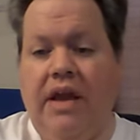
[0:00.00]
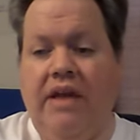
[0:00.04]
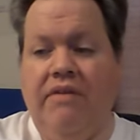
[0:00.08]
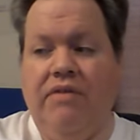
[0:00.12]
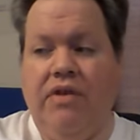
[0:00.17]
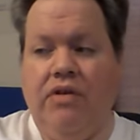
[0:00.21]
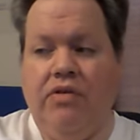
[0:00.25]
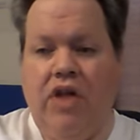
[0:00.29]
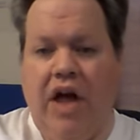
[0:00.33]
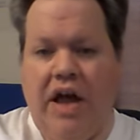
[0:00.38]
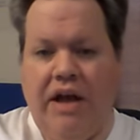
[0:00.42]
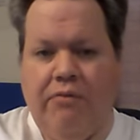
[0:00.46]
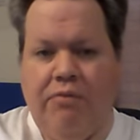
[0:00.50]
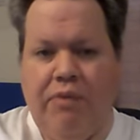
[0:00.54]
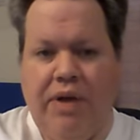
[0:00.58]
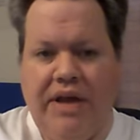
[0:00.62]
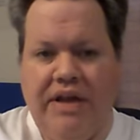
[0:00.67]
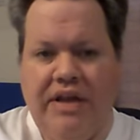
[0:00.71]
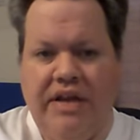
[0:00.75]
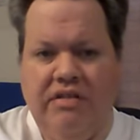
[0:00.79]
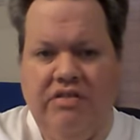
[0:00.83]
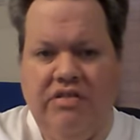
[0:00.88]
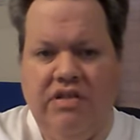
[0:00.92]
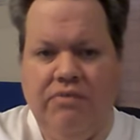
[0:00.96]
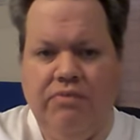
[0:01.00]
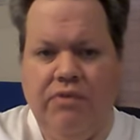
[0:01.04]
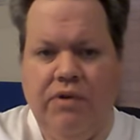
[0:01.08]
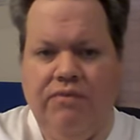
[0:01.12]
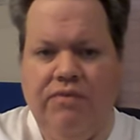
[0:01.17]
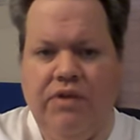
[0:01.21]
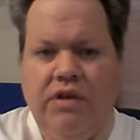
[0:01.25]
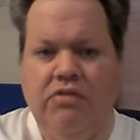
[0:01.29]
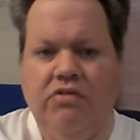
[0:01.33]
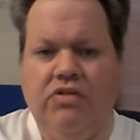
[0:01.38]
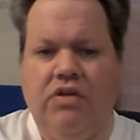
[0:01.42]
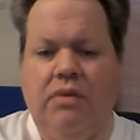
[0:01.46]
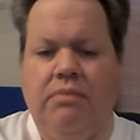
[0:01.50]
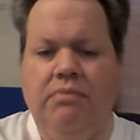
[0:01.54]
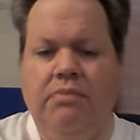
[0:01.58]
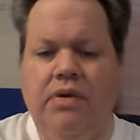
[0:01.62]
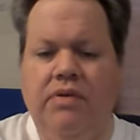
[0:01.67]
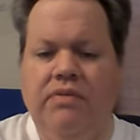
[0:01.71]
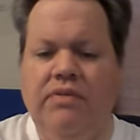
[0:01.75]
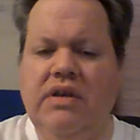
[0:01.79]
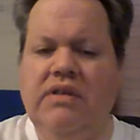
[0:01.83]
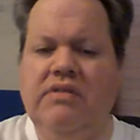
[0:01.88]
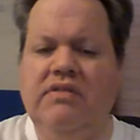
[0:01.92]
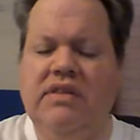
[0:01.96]
If you like rankings and reviews on
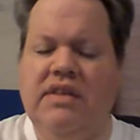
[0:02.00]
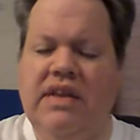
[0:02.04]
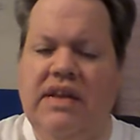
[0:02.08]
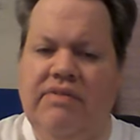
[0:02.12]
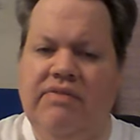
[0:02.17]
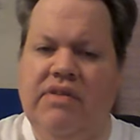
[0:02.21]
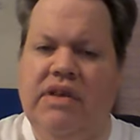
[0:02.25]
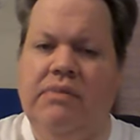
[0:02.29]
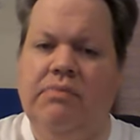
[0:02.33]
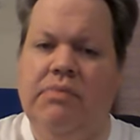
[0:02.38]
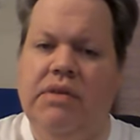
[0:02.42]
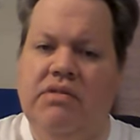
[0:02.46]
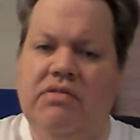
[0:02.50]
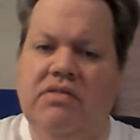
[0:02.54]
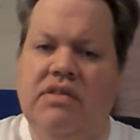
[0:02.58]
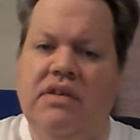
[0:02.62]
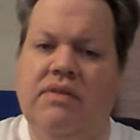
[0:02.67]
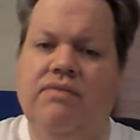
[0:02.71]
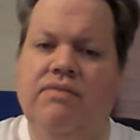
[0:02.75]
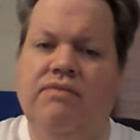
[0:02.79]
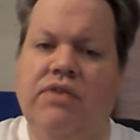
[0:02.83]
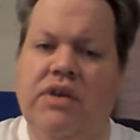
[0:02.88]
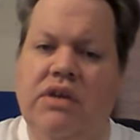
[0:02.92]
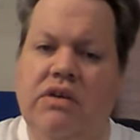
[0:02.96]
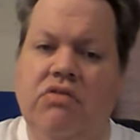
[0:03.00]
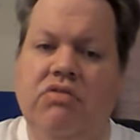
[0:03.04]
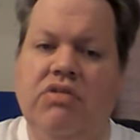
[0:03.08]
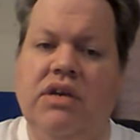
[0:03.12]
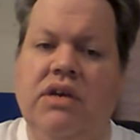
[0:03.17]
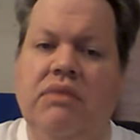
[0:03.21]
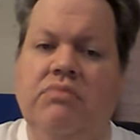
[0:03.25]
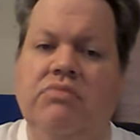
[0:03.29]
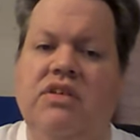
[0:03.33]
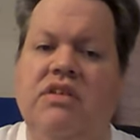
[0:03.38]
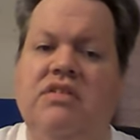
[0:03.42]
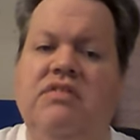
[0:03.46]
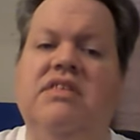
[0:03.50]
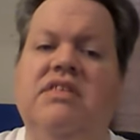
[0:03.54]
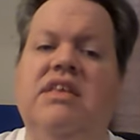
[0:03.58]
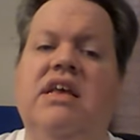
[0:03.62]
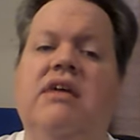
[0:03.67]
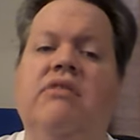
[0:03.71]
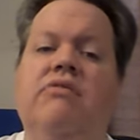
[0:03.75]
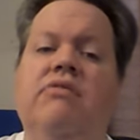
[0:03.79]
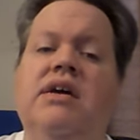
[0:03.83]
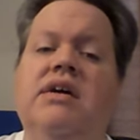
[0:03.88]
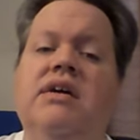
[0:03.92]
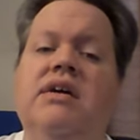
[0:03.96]
movies, TV, music, video games,
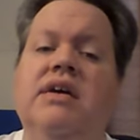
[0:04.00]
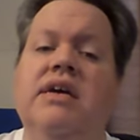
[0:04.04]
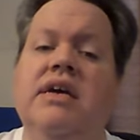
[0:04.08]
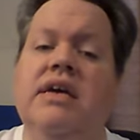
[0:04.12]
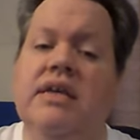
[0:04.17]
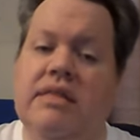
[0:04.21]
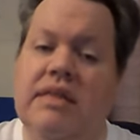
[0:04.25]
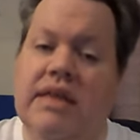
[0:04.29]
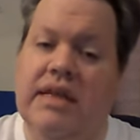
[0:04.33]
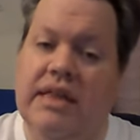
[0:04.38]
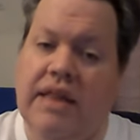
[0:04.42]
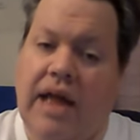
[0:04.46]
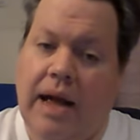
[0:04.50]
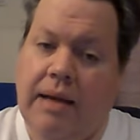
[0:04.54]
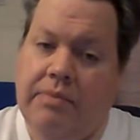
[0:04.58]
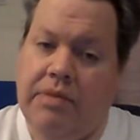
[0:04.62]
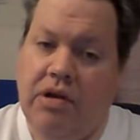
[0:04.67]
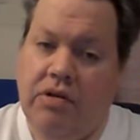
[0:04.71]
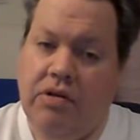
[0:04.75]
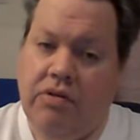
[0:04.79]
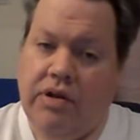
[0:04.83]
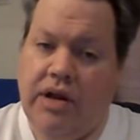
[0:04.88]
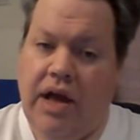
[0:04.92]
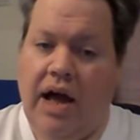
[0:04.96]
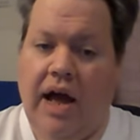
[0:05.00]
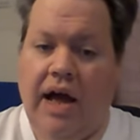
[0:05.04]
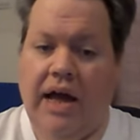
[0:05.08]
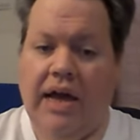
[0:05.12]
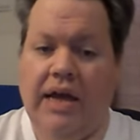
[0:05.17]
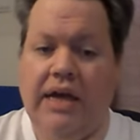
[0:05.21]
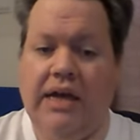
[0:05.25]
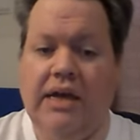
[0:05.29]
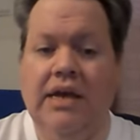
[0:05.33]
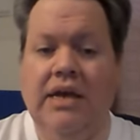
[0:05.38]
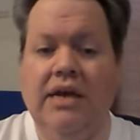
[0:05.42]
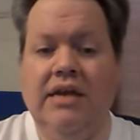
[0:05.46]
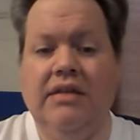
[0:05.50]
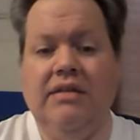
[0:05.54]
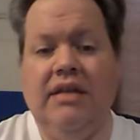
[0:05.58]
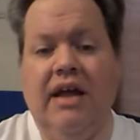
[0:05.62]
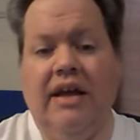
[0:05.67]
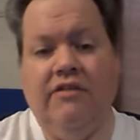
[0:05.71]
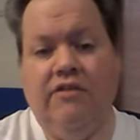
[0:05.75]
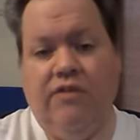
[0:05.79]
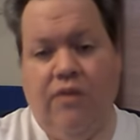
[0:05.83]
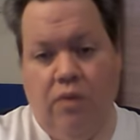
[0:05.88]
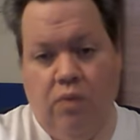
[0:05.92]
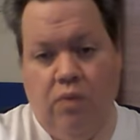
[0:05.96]
etc., then I'm your guy.
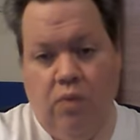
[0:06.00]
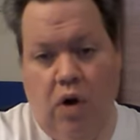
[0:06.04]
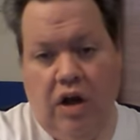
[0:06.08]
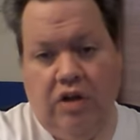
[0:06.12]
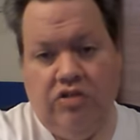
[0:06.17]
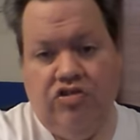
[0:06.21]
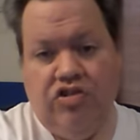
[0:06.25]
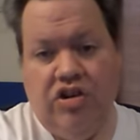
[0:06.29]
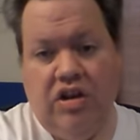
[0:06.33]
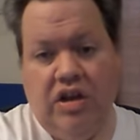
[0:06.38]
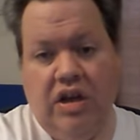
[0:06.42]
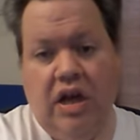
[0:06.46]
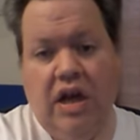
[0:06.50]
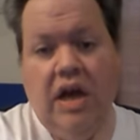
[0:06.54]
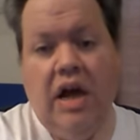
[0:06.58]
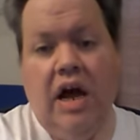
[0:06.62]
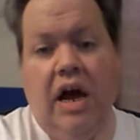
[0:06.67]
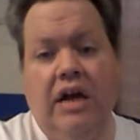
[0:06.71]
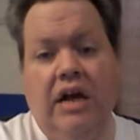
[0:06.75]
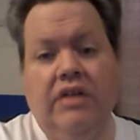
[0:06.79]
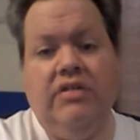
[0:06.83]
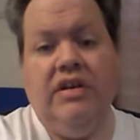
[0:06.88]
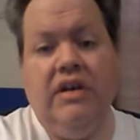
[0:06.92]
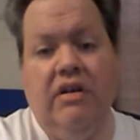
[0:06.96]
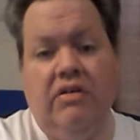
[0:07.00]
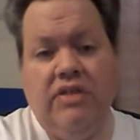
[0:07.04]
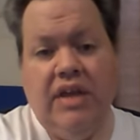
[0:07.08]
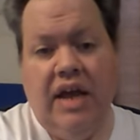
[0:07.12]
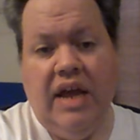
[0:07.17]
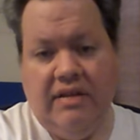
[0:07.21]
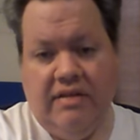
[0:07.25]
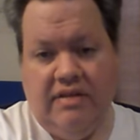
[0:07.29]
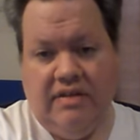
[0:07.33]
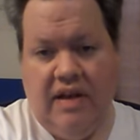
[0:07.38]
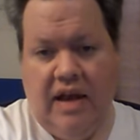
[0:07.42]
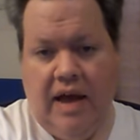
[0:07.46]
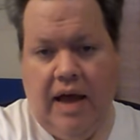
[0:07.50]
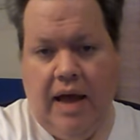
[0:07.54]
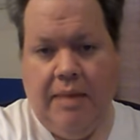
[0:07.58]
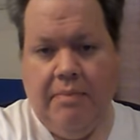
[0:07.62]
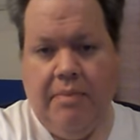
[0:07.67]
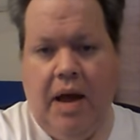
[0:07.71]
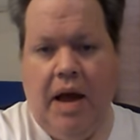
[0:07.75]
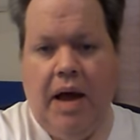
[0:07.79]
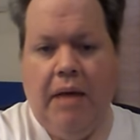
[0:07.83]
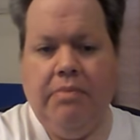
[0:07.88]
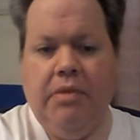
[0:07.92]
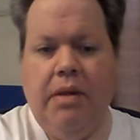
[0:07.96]
Thanks for watching. Until next
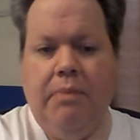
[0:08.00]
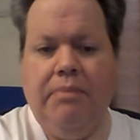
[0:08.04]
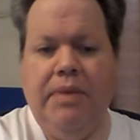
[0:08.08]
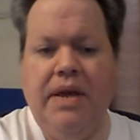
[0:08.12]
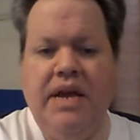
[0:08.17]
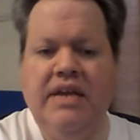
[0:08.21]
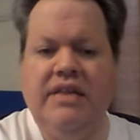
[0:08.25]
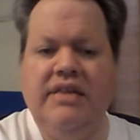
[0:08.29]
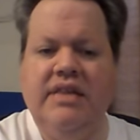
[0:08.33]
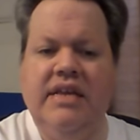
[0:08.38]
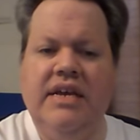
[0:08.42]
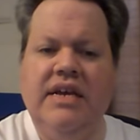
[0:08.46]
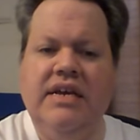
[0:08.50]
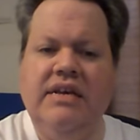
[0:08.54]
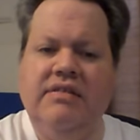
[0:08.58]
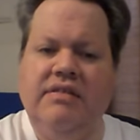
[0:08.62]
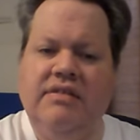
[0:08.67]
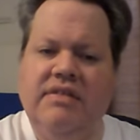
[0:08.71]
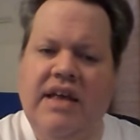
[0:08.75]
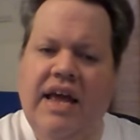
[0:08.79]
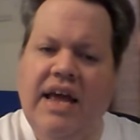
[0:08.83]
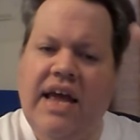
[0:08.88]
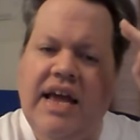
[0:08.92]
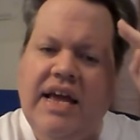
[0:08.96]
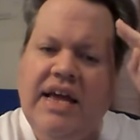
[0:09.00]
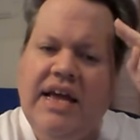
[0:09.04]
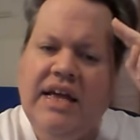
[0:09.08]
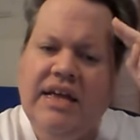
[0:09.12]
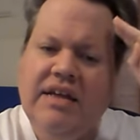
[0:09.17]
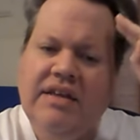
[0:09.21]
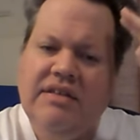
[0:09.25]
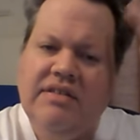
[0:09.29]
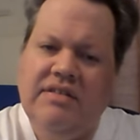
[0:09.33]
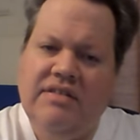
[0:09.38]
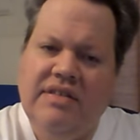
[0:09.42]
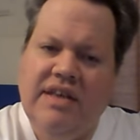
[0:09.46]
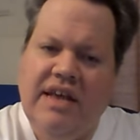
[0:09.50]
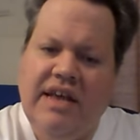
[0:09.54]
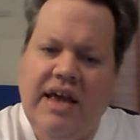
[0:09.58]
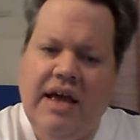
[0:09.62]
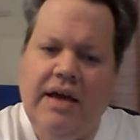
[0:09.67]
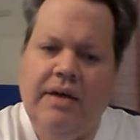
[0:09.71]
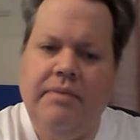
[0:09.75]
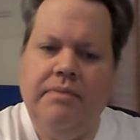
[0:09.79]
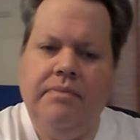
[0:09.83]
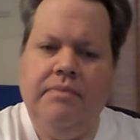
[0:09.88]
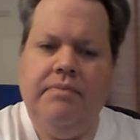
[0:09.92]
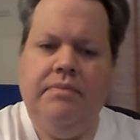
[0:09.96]
time, I'm the Big D saying, see
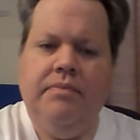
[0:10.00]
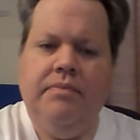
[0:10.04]
ya.